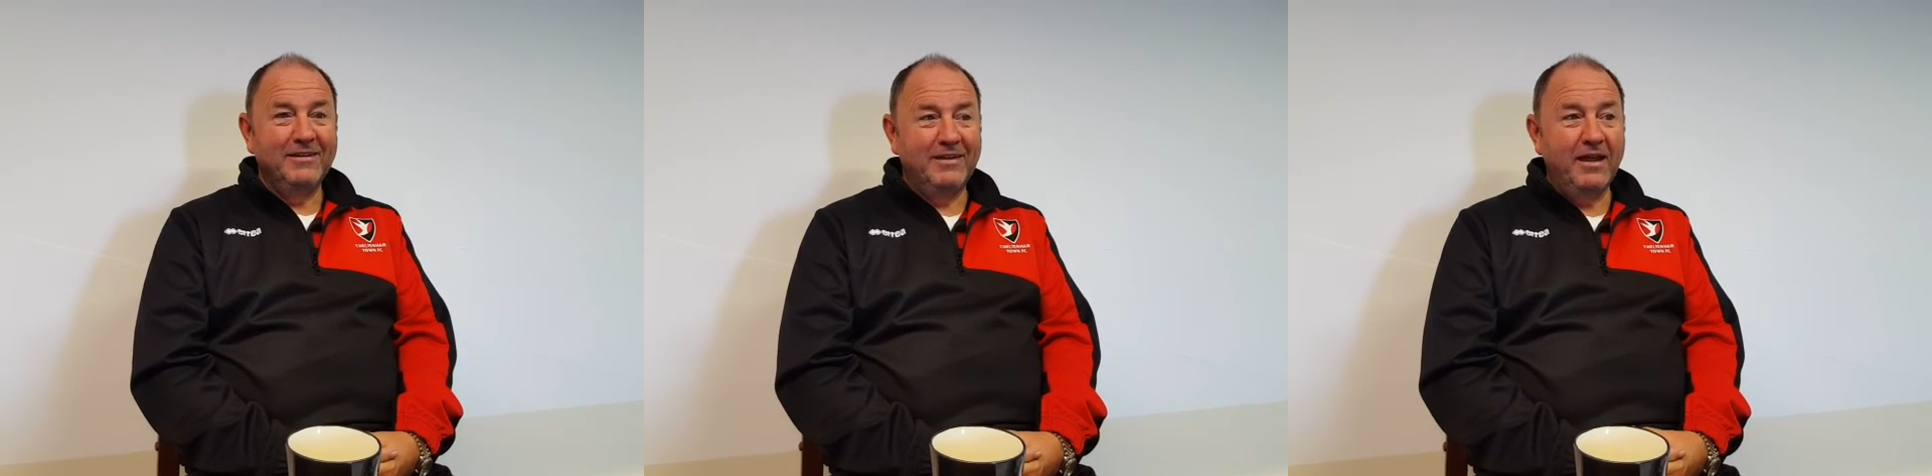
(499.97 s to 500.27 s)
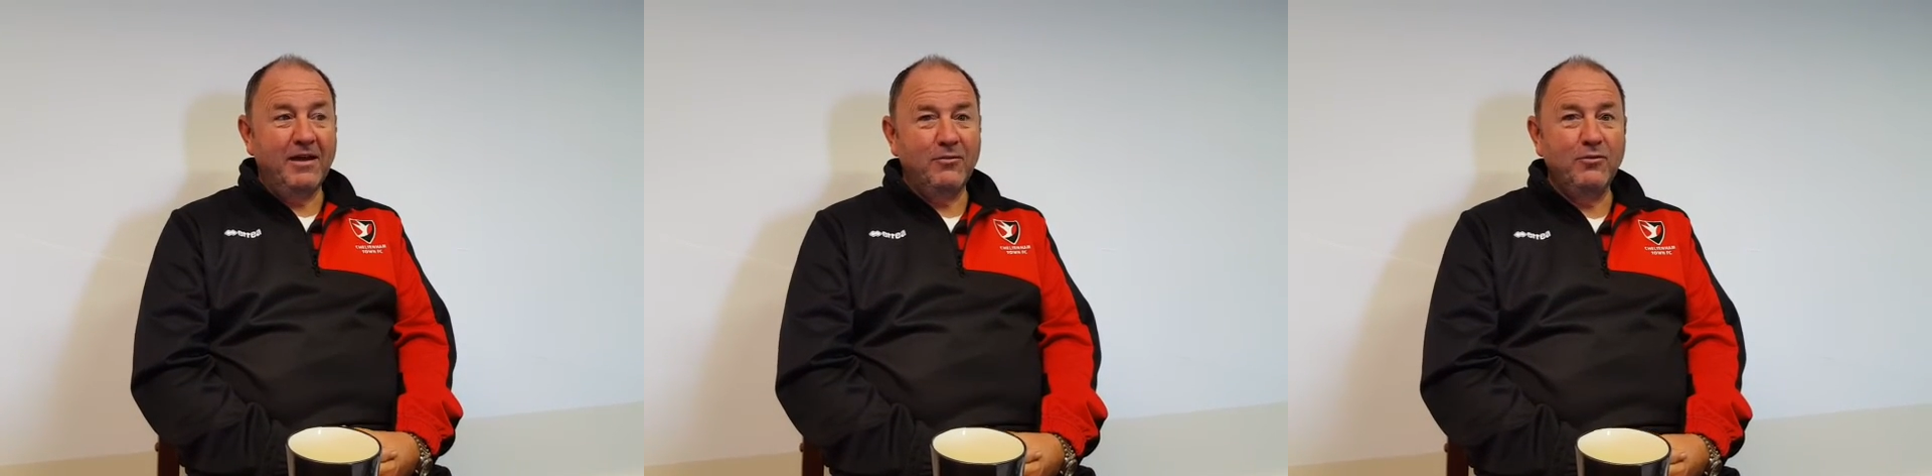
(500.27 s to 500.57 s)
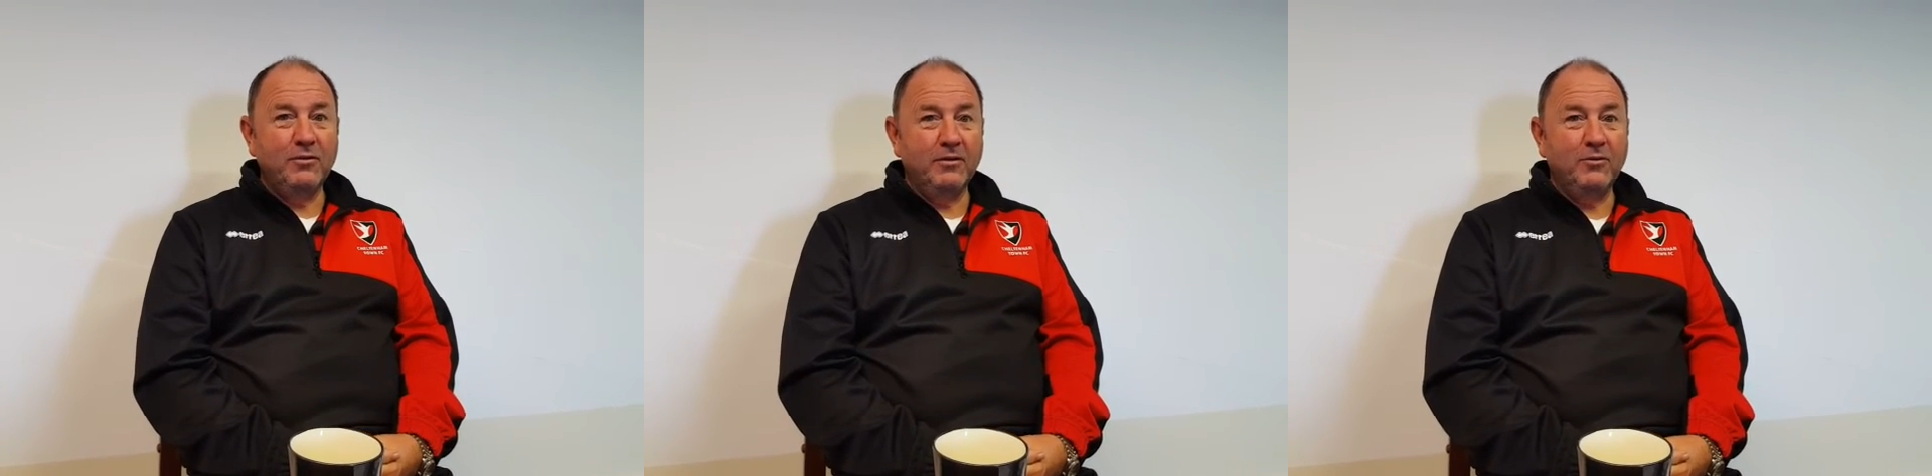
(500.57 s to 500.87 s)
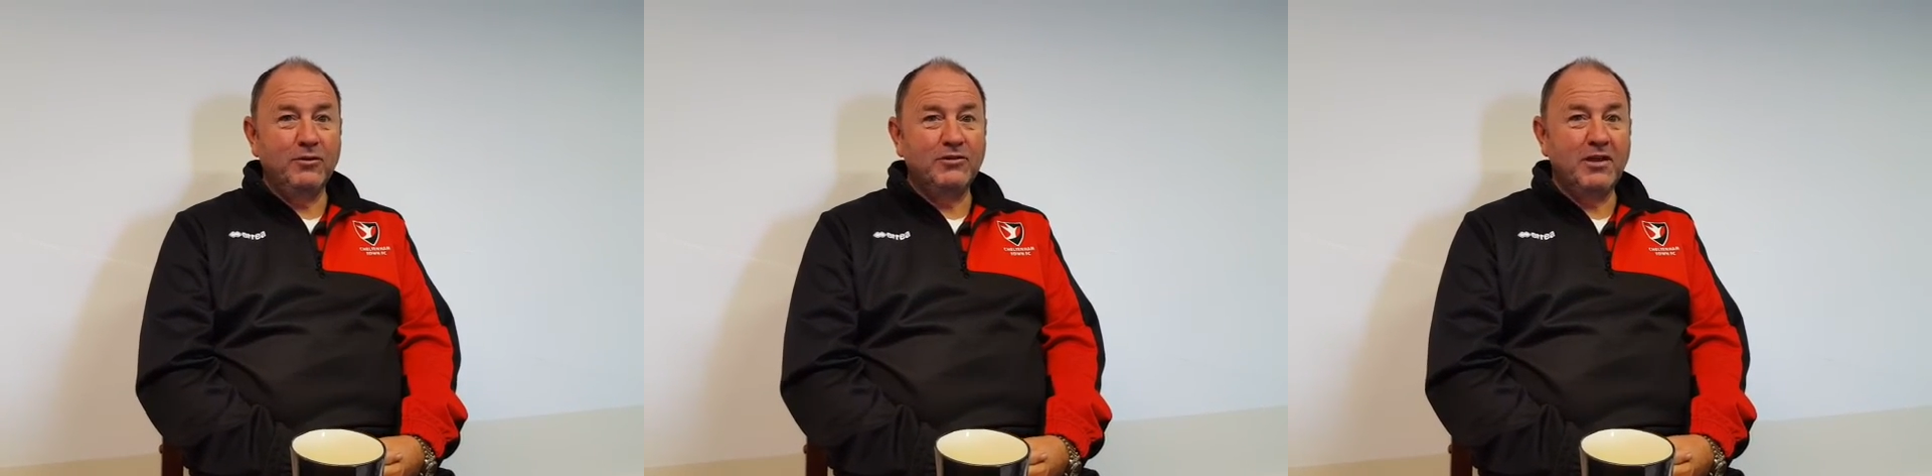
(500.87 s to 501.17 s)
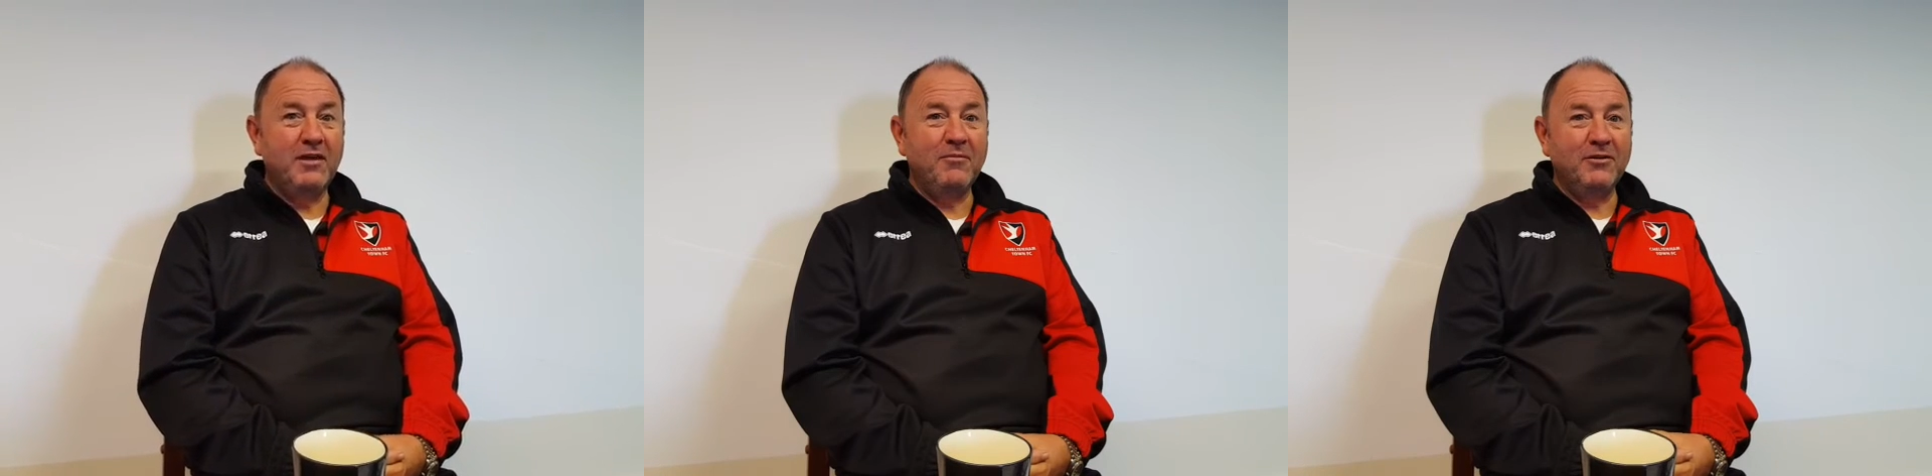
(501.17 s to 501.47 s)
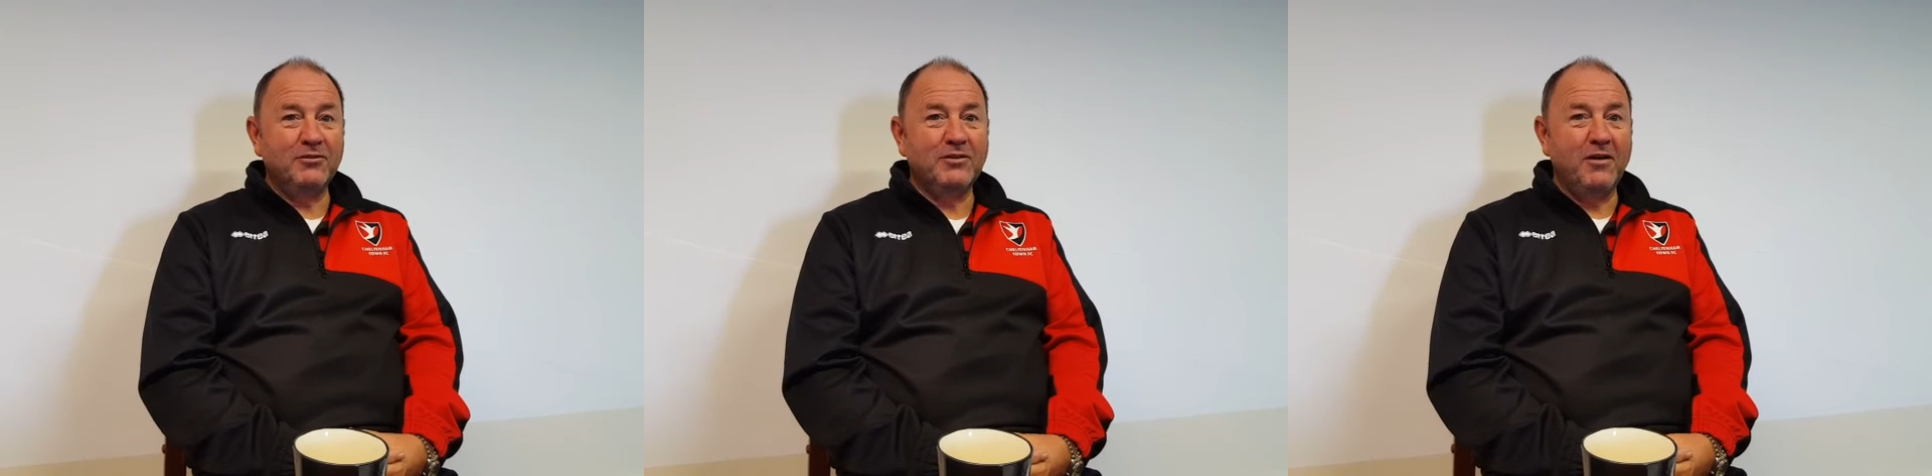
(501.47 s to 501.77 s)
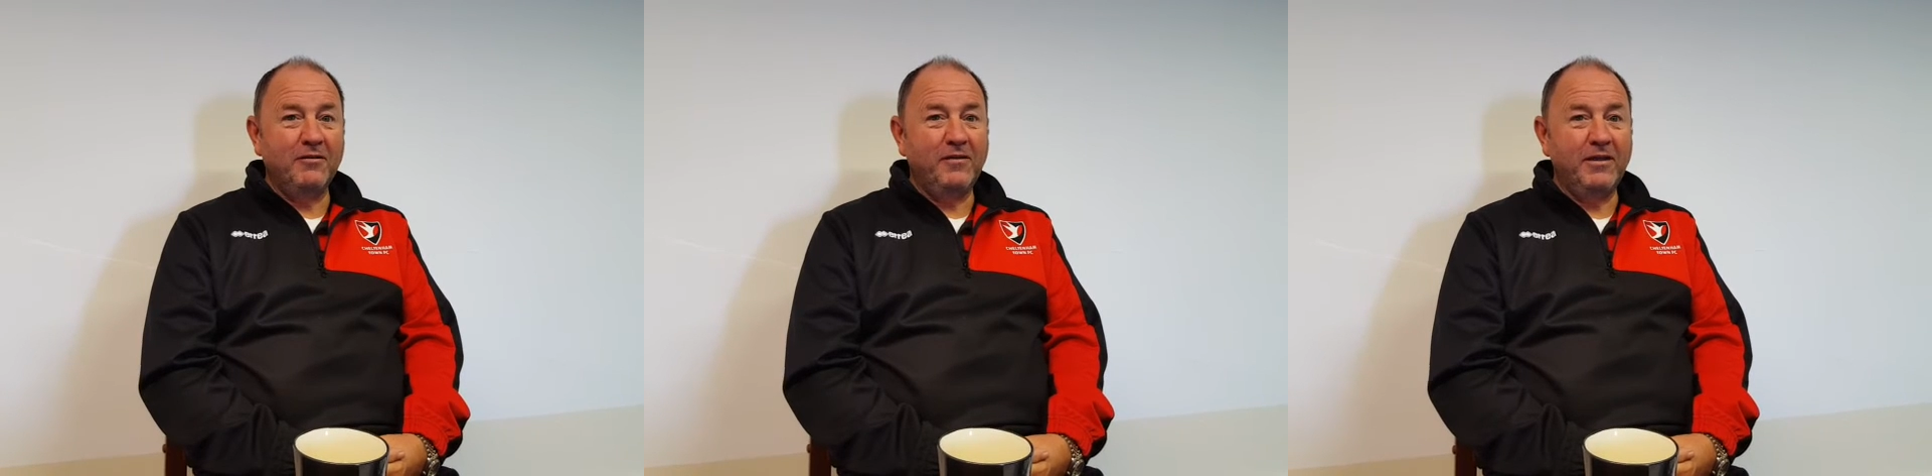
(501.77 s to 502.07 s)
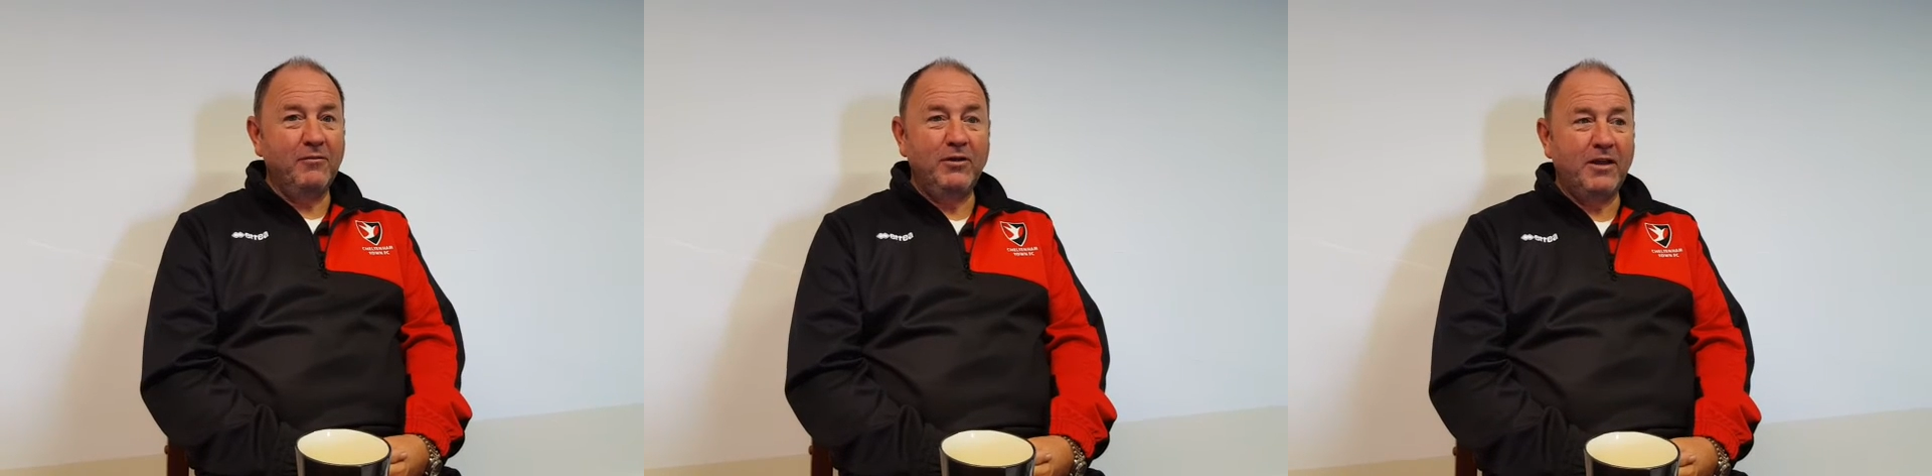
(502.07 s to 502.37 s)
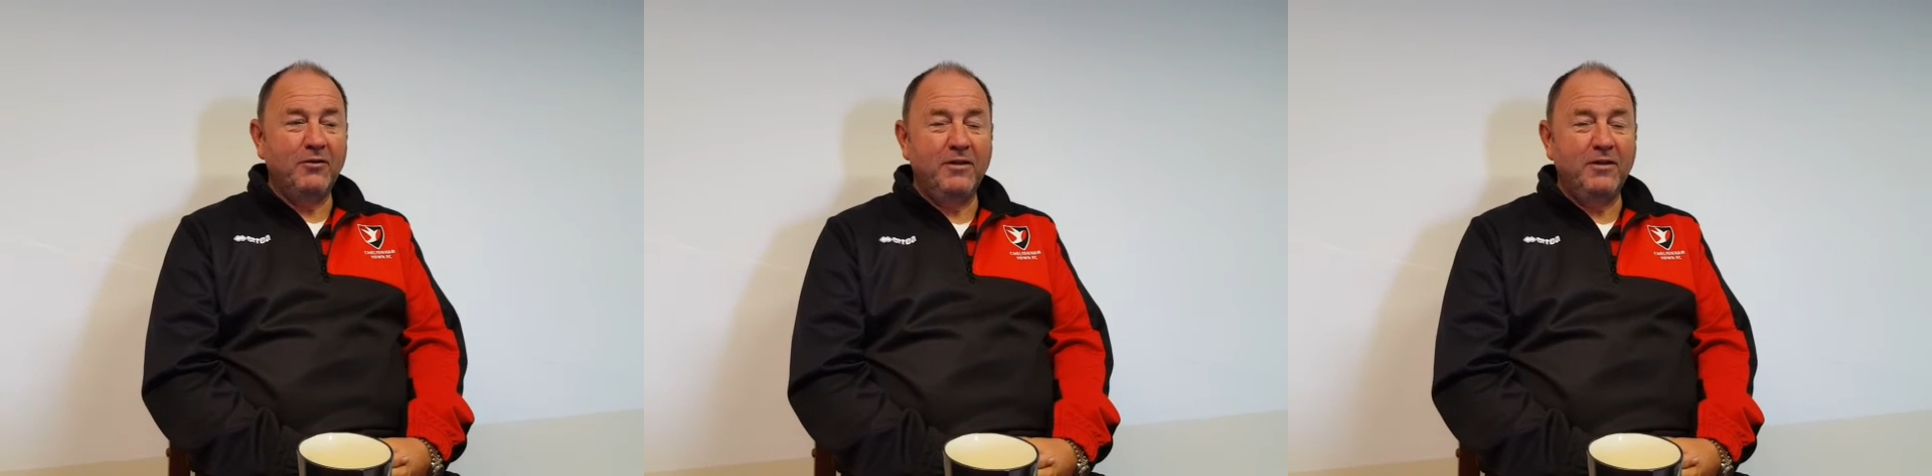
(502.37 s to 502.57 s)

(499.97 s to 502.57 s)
Now all the all the chairmen will start thinking we don't yeah.